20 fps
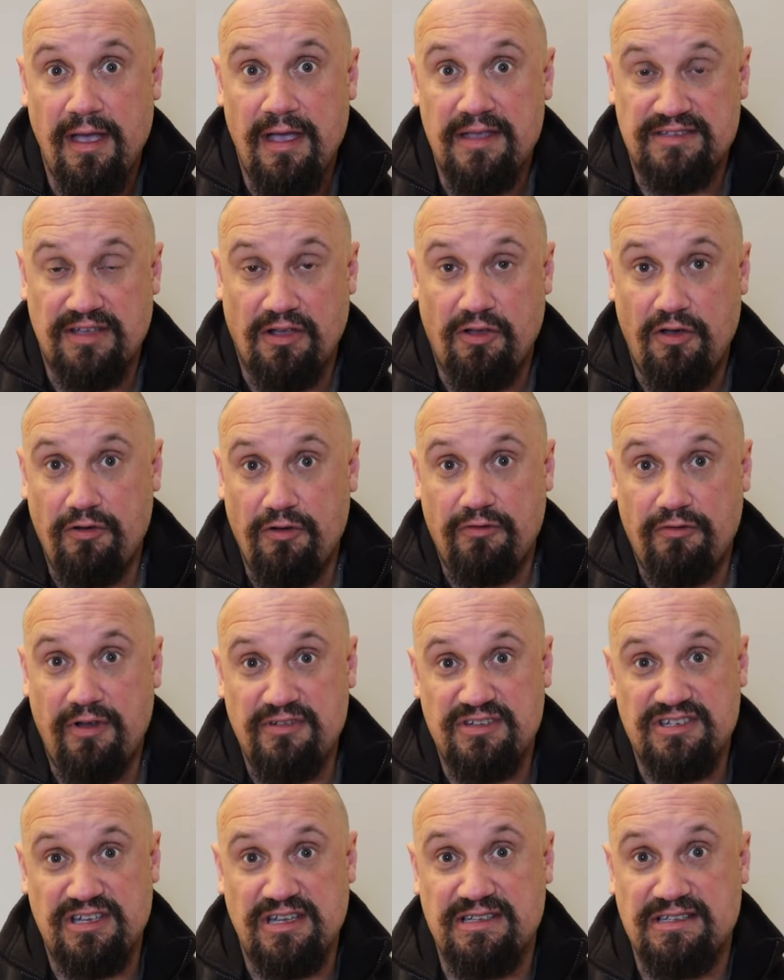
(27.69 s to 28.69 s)
So
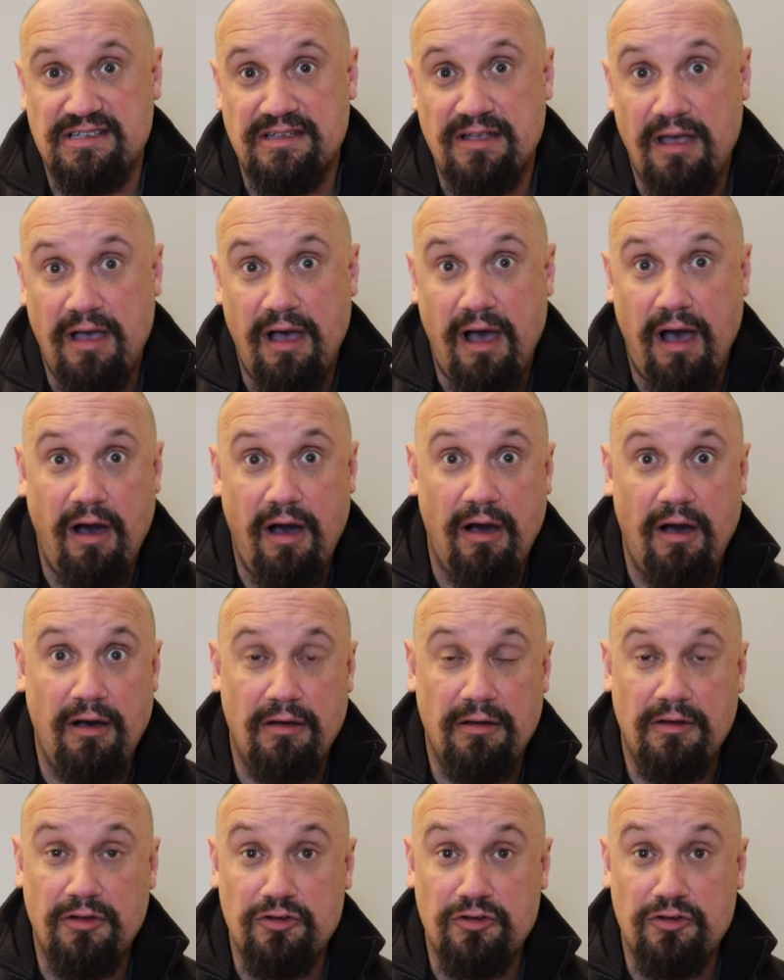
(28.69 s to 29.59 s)
cockroaches are